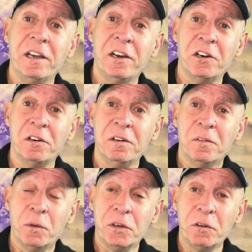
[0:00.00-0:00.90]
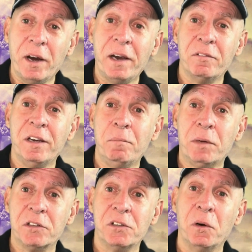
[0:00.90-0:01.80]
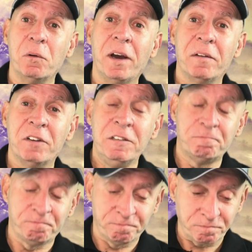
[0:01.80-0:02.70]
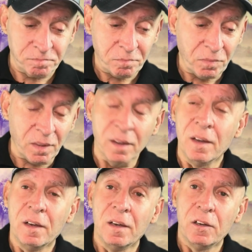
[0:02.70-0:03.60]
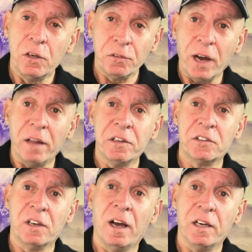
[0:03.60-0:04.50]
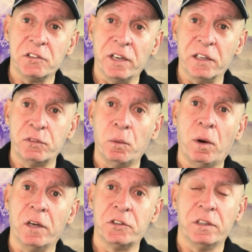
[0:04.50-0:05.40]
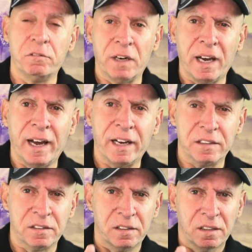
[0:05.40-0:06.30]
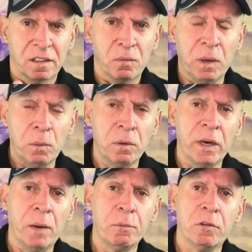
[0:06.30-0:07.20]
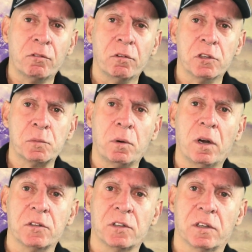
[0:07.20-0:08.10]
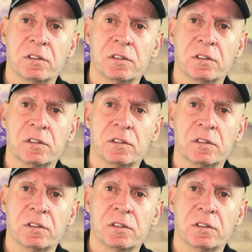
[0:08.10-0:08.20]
dinner with gravy, Bisto gravy. You've got this, guys. Thanks for watching. Relax. We will help you through this process.